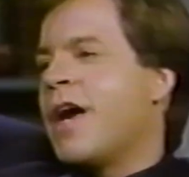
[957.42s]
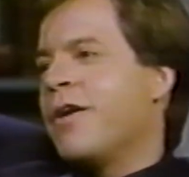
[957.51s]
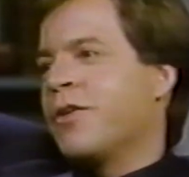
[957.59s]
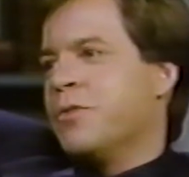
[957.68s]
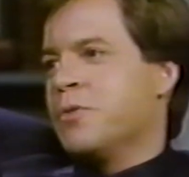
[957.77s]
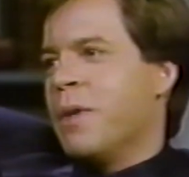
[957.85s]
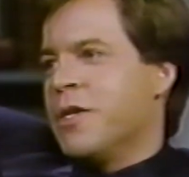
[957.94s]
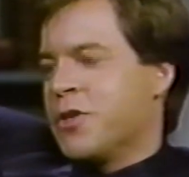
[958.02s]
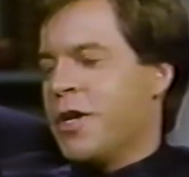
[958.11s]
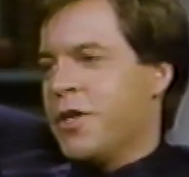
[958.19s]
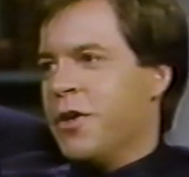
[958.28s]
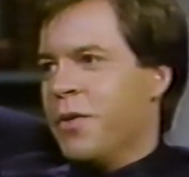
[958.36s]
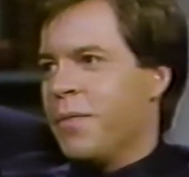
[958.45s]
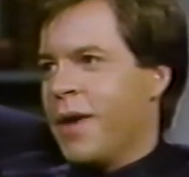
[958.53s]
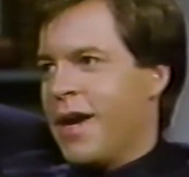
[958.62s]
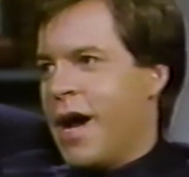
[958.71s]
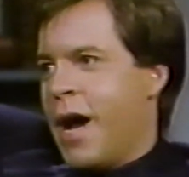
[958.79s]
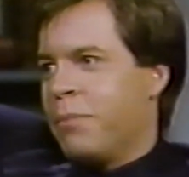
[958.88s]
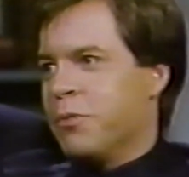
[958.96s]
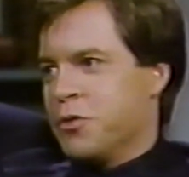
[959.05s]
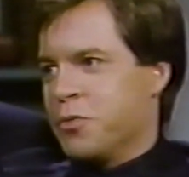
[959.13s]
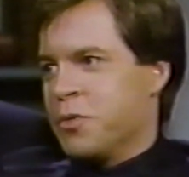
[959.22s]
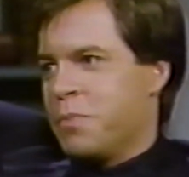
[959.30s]
character was based on you, and
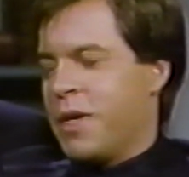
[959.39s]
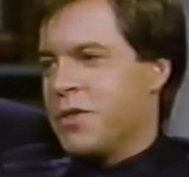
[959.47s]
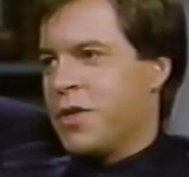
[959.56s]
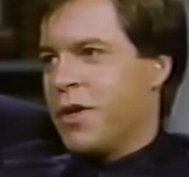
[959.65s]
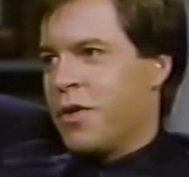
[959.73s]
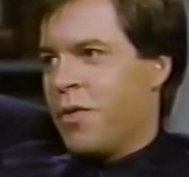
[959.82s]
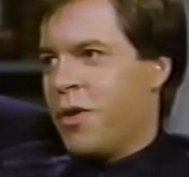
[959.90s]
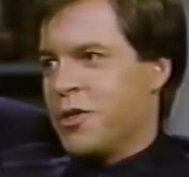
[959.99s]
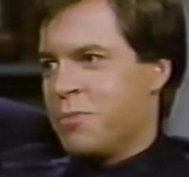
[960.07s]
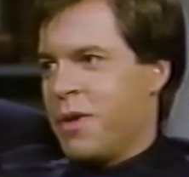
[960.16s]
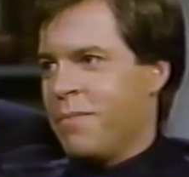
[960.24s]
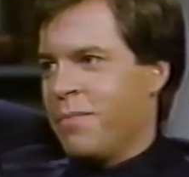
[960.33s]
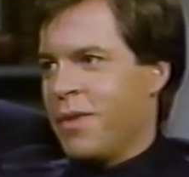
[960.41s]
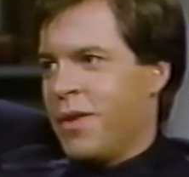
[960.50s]
Hopper's was based on Crosby.